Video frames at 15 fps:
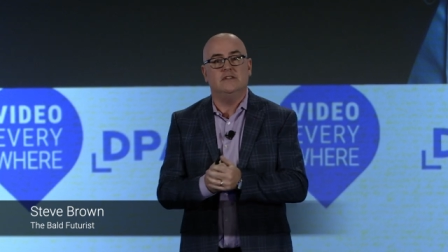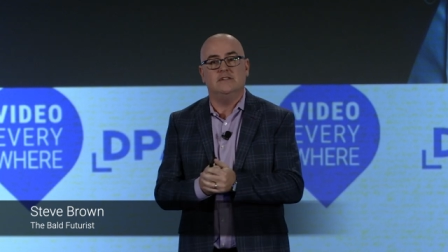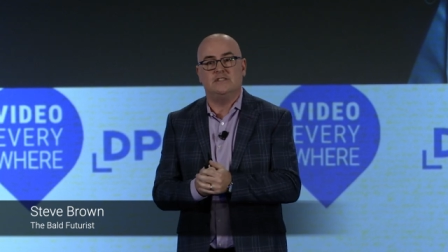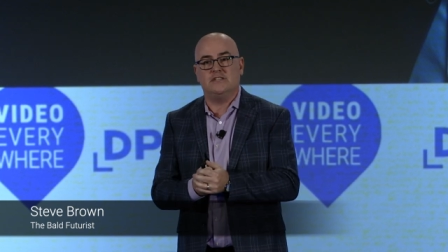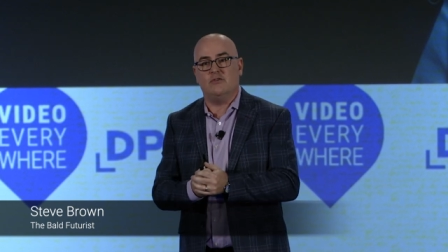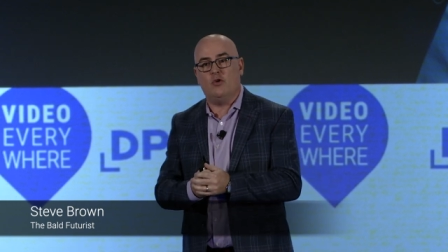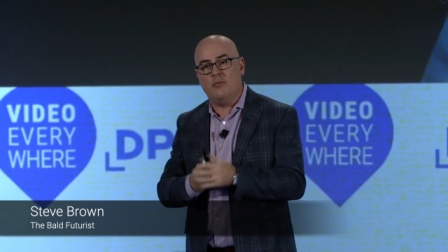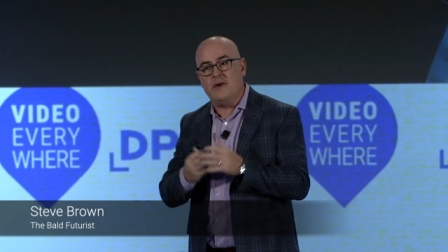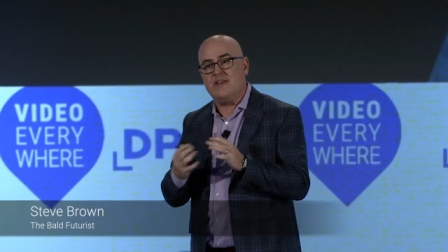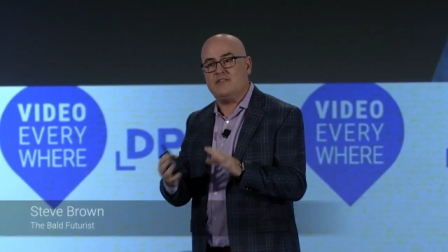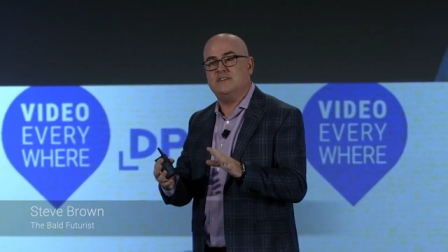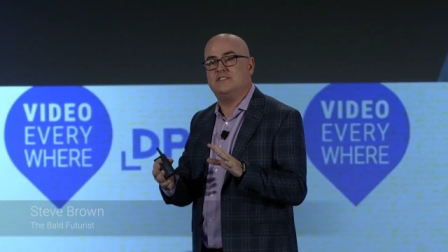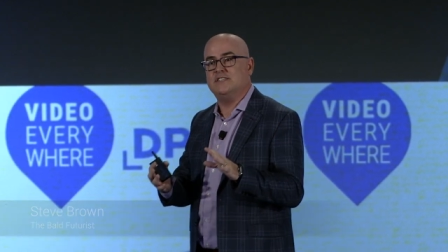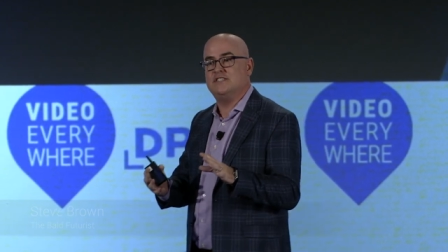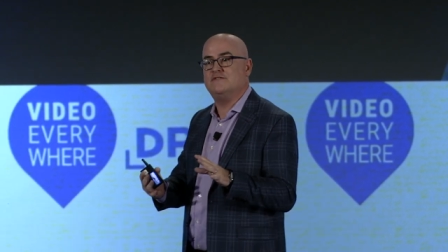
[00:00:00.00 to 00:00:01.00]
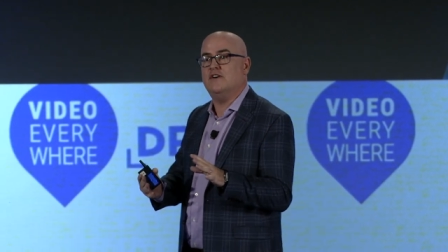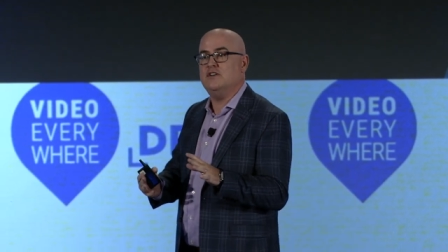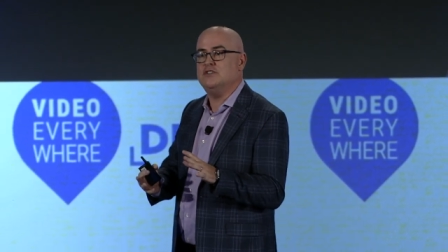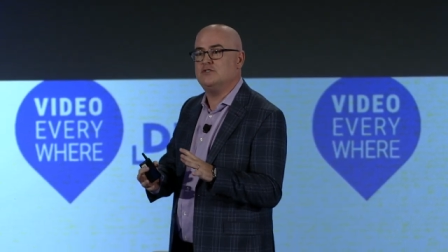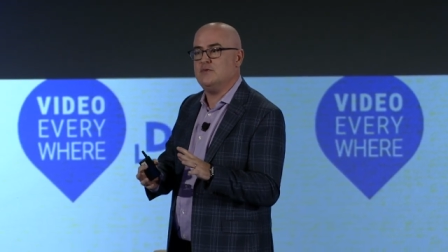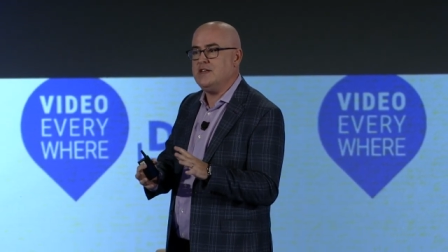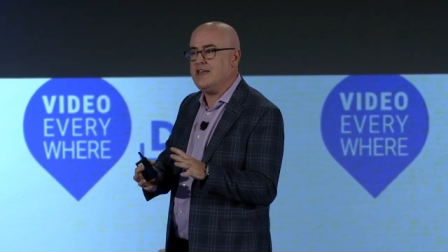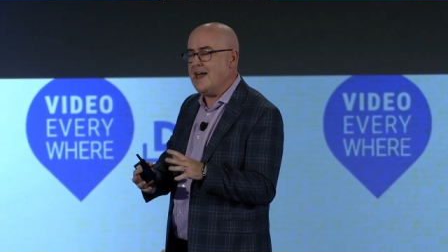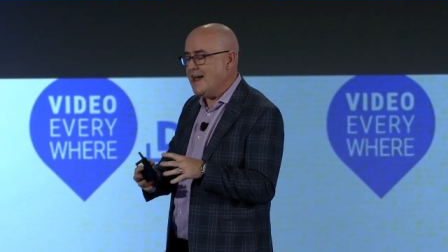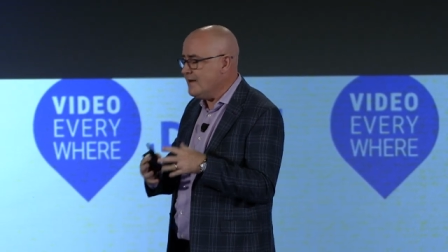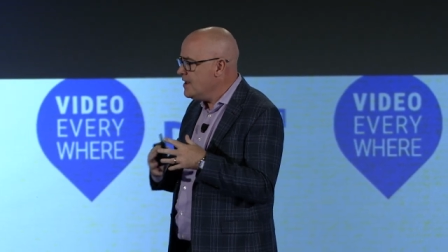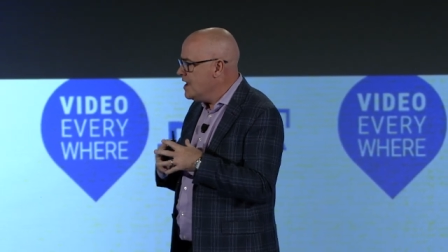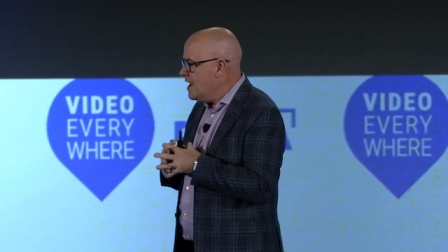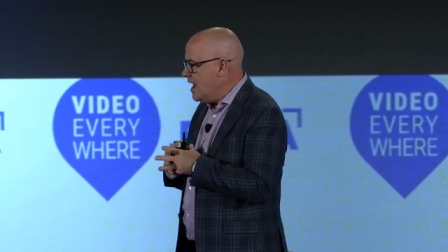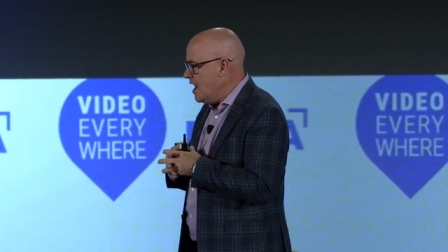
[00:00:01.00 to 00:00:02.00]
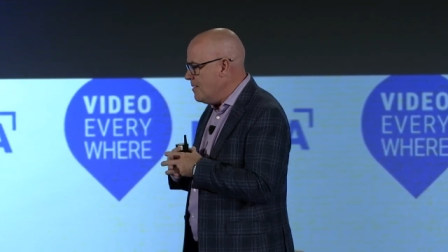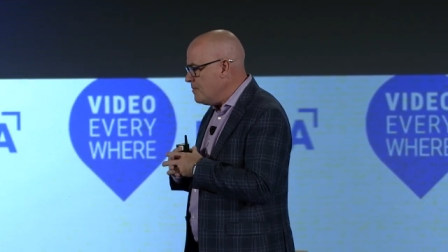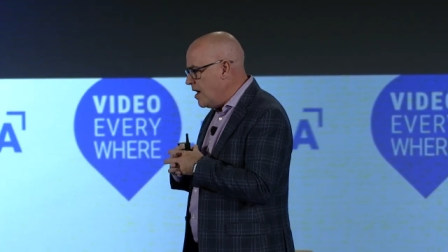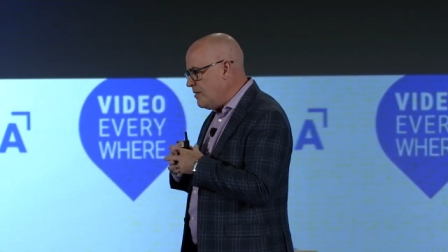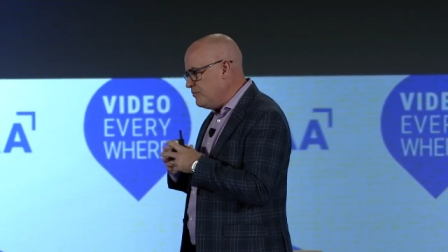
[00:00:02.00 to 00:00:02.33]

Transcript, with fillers: So we'll make this as fun as we can. Um,